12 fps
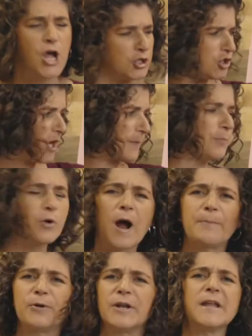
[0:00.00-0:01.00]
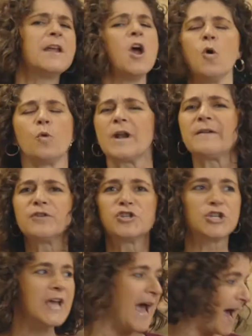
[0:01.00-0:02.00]
she had property, whatever
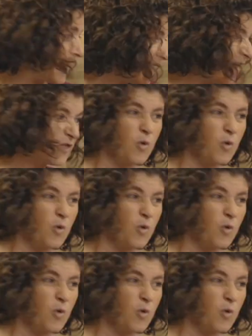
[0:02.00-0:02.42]
she had.